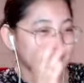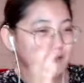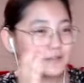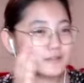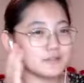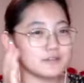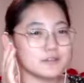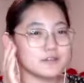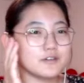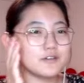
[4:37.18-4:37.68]

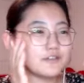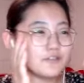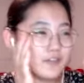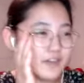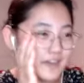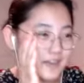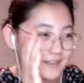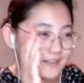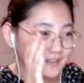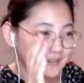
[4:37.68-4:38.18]
to their
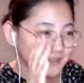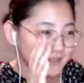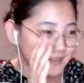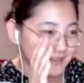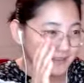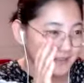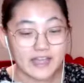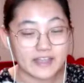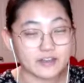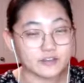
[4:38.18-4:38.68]
face.
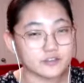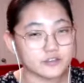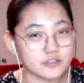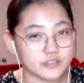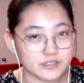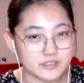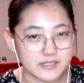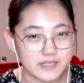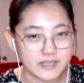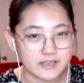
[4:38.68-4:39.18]
I
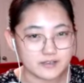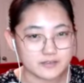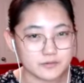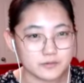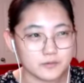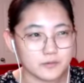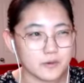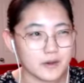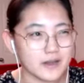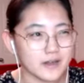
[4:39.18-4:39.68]
understand
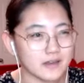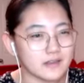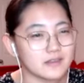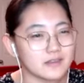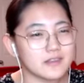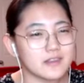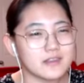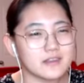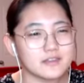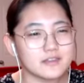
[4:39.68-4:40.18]
why
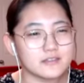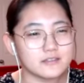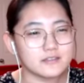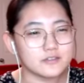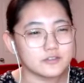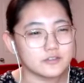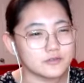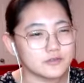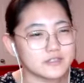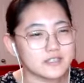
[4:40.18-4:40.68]
they
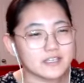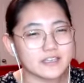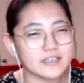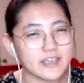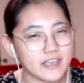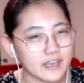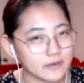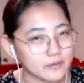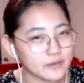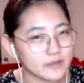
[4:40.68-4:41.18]
use that
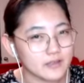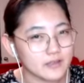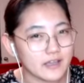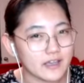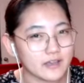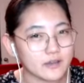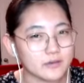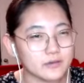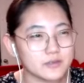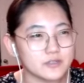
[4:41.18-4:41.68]
camera
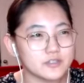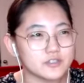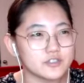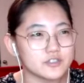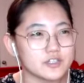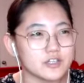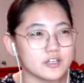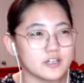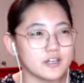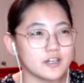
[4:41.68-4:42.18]
language,
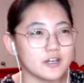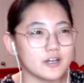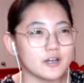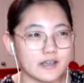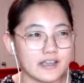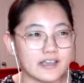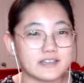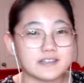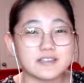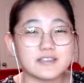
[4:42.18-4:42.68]

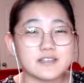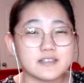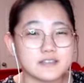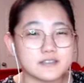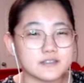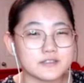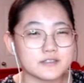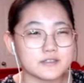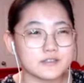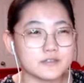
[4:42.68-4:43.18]
and it
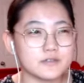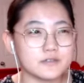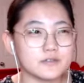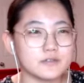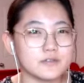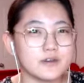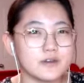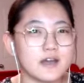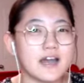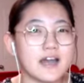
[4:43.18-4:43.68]
is
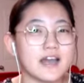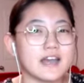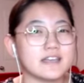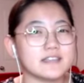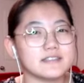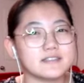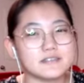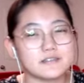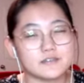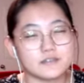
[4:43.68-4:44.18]
to
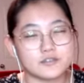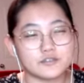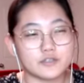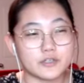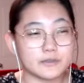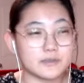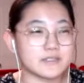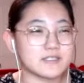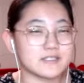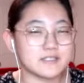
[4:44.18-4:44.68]
heighten the
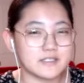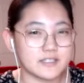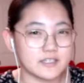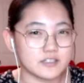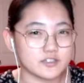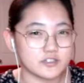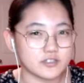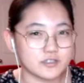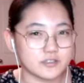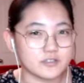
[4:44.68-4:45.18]

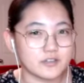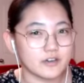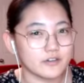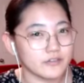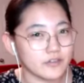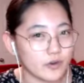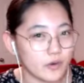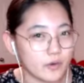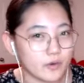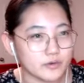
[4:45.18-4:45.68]
dramatization of
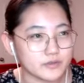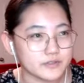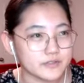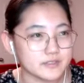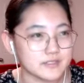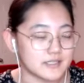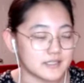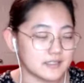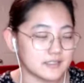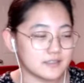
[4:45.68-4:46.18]
the whole
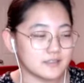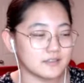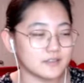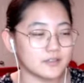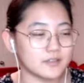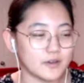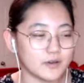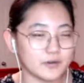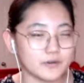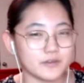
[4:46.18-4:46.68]
scene,
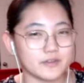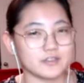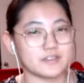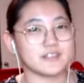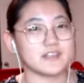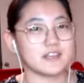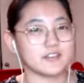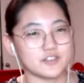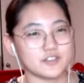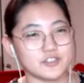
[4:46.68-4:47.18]
the
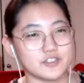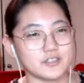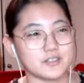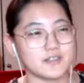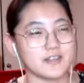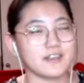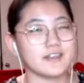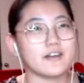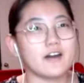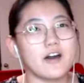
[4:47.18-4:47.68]
tension
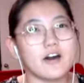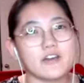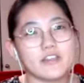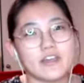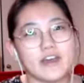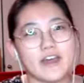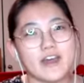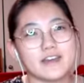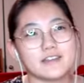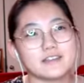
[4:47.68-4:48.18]
and all
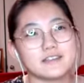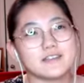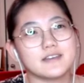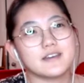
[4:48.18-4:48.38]
that.